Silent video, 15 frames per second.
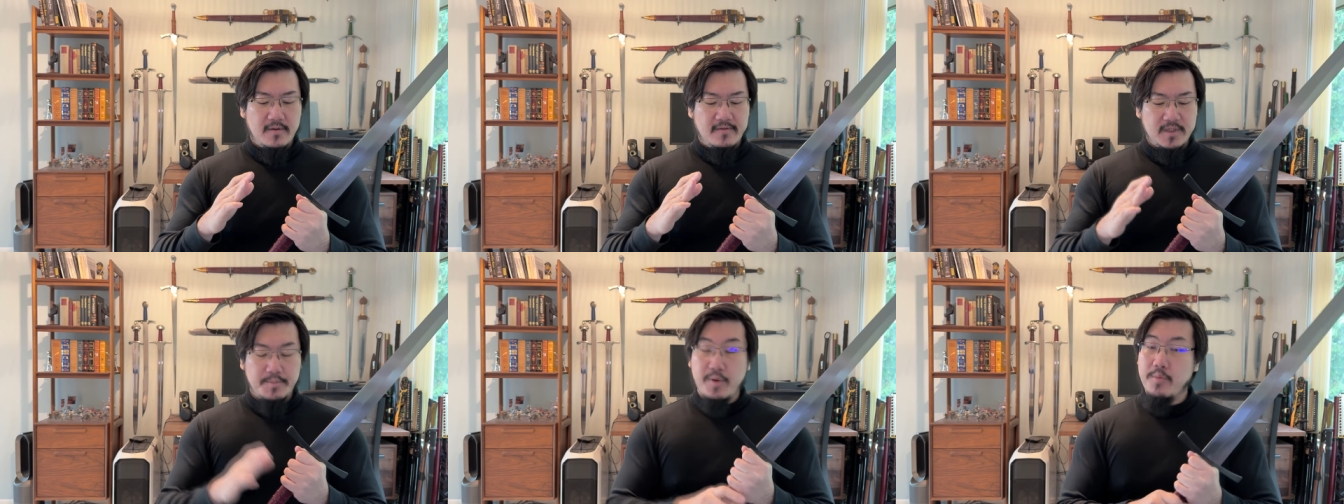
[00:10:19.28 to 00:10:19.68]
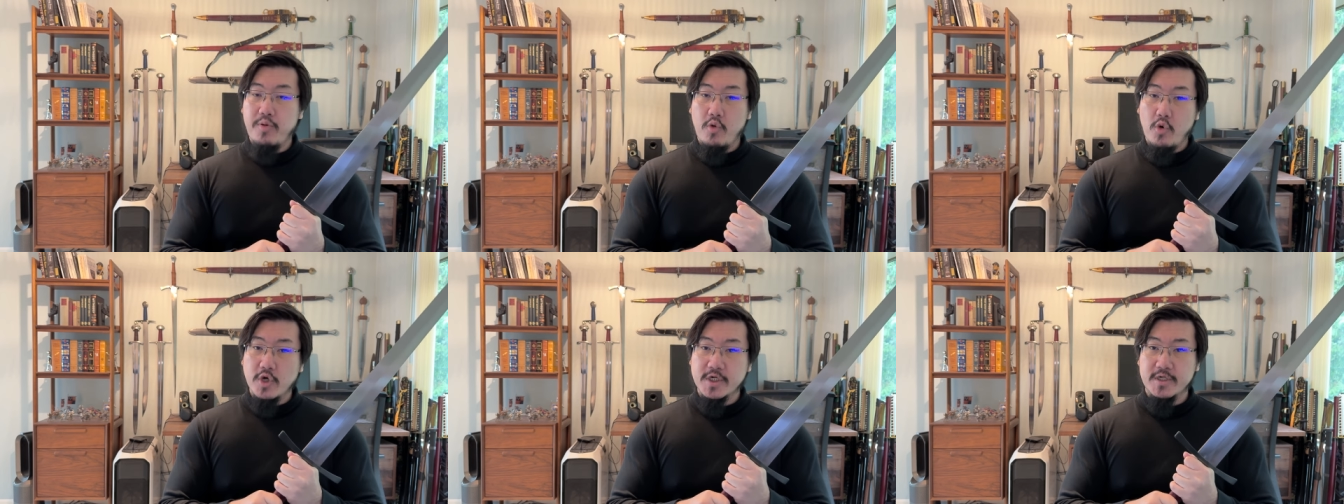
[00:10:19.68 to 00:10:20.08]
the
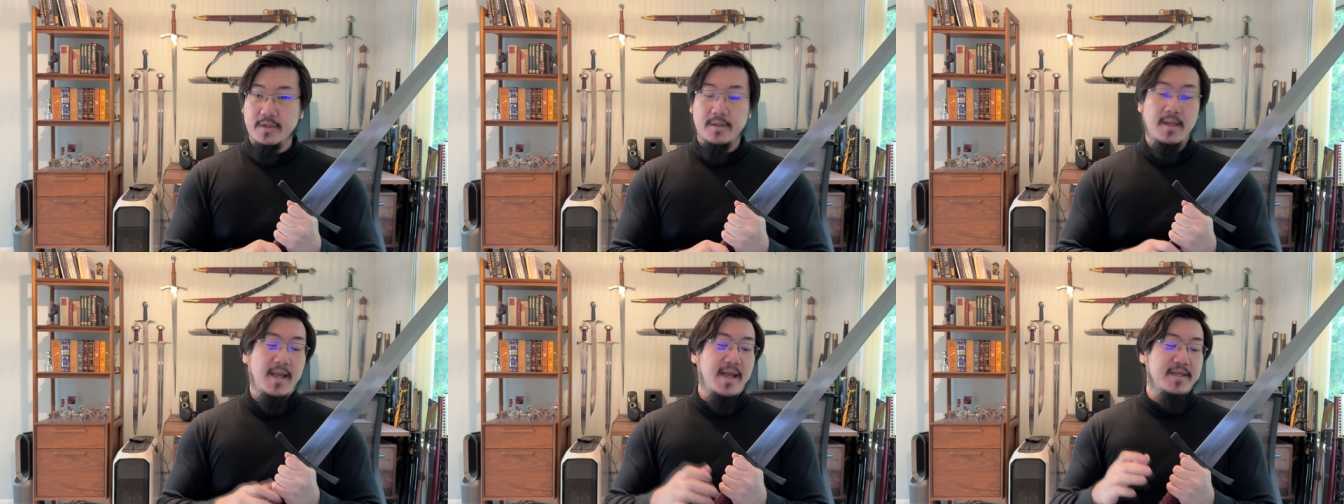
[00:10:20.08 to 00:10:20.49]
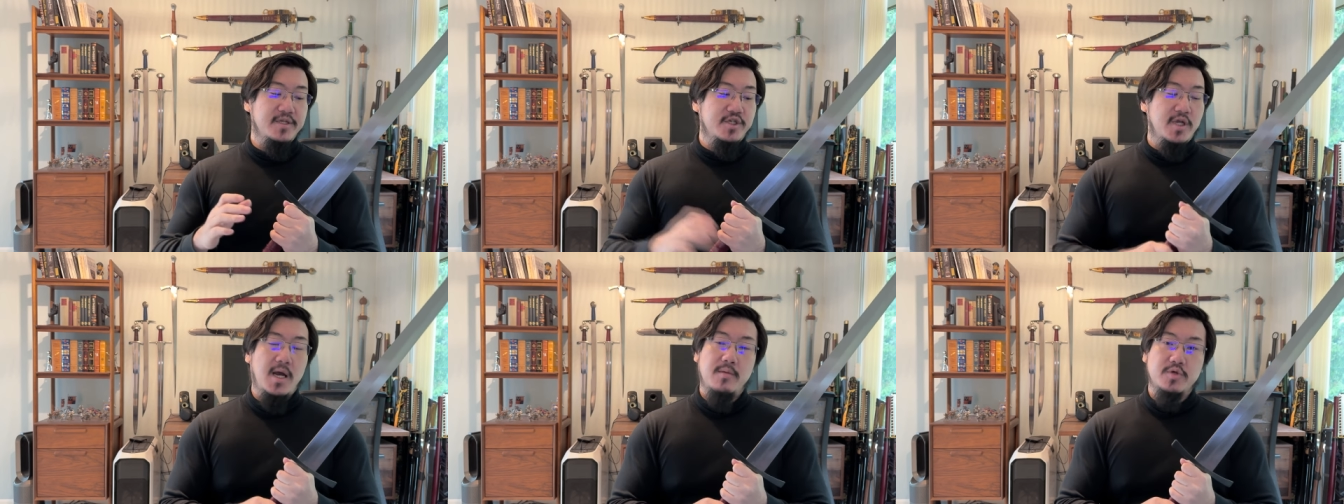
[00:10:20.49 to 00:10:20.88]
proportion and the
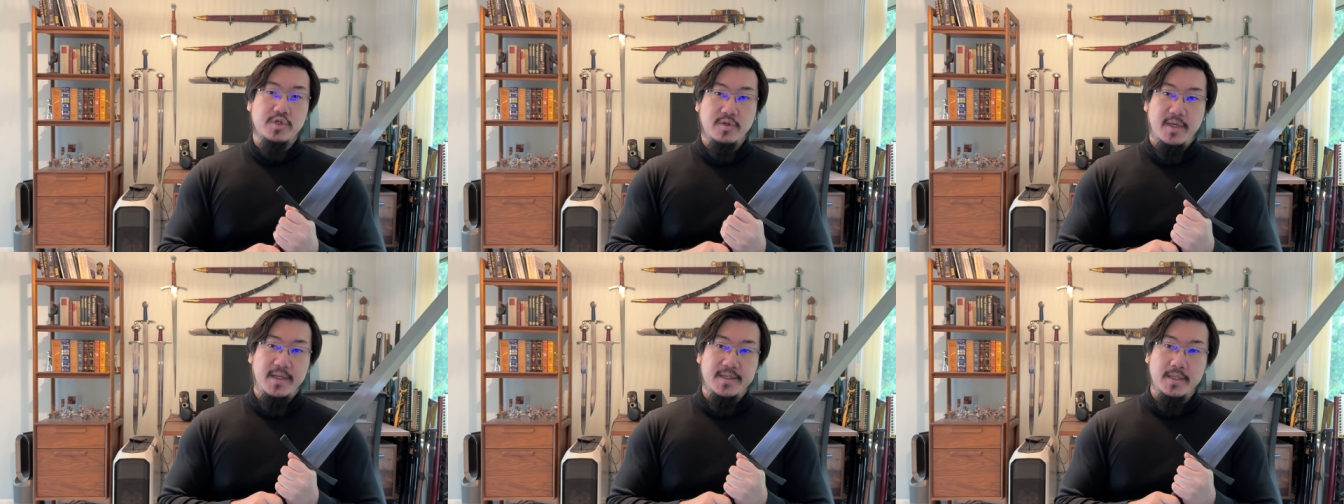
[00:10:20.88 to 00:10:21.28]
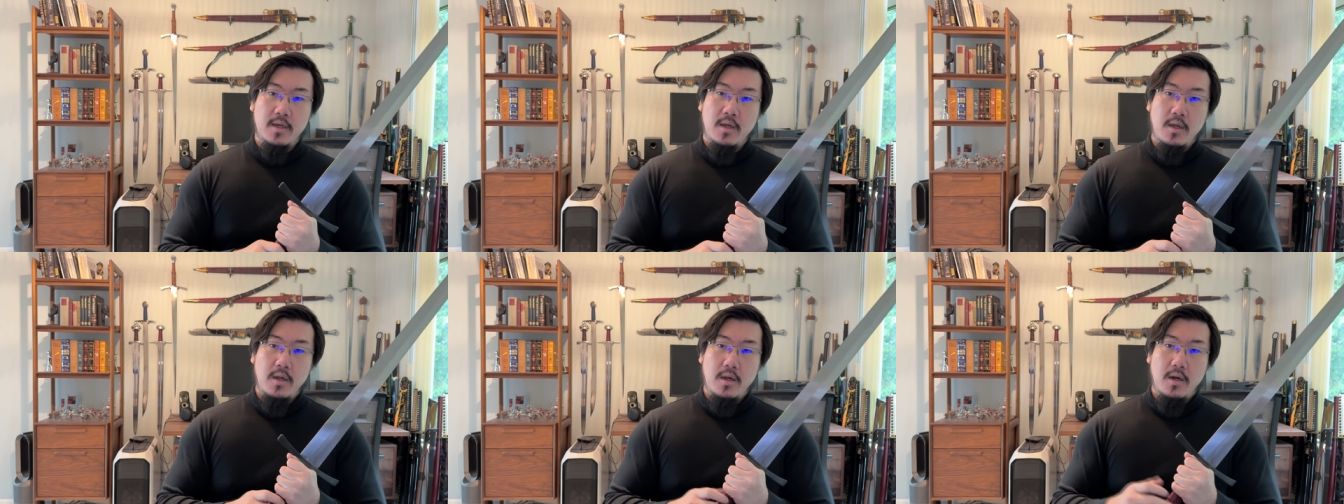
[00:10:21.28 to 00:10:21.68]
geometries
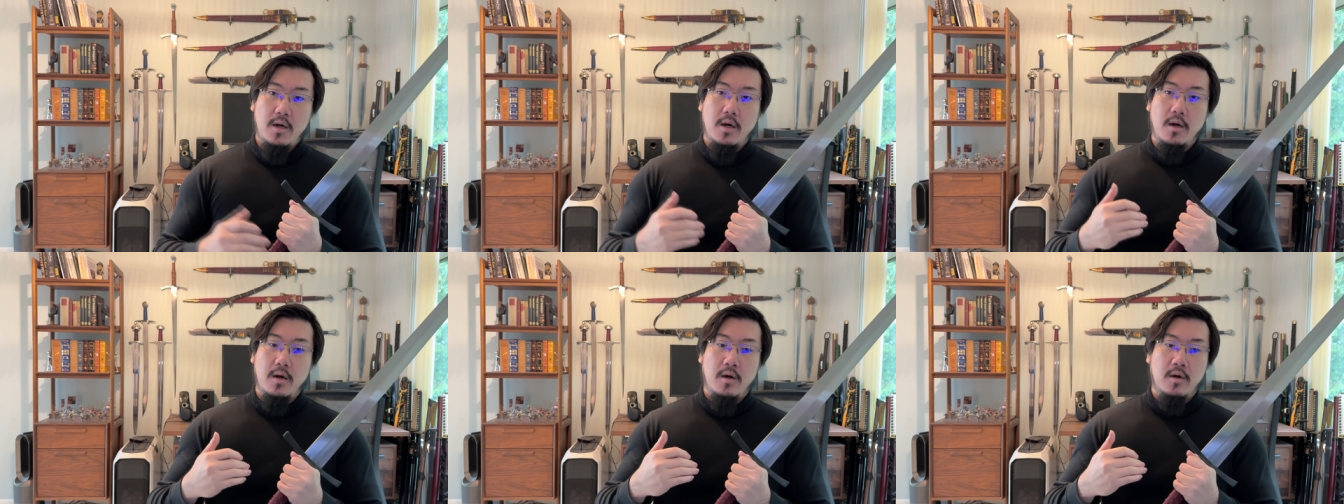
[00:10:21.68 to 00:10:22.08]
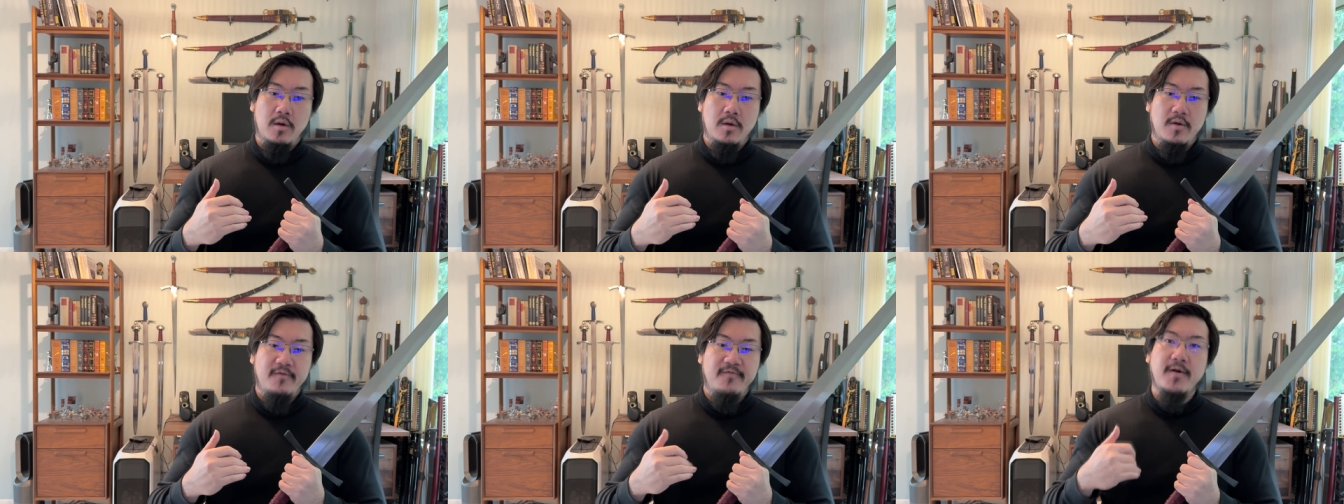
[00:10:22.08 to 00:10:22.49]

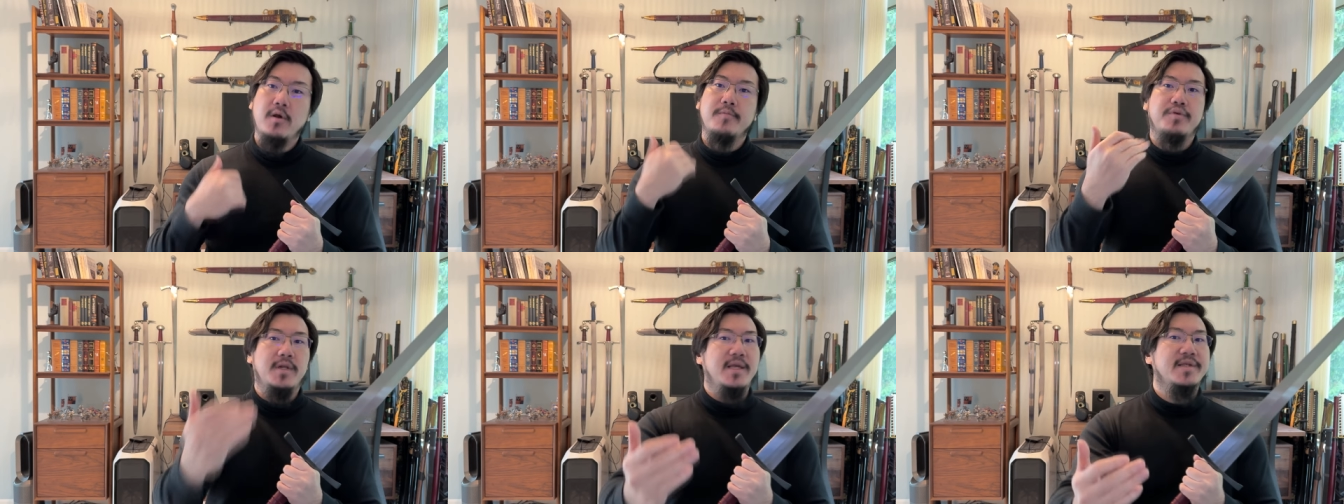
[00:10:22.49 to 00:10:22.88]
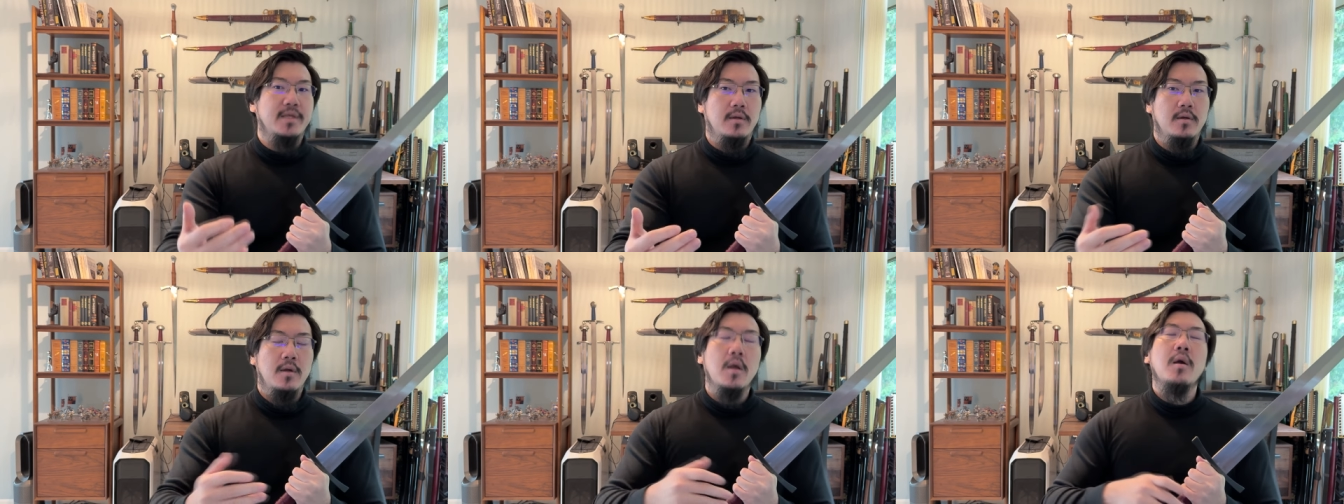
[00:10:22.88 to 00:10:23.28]
are very pleasing.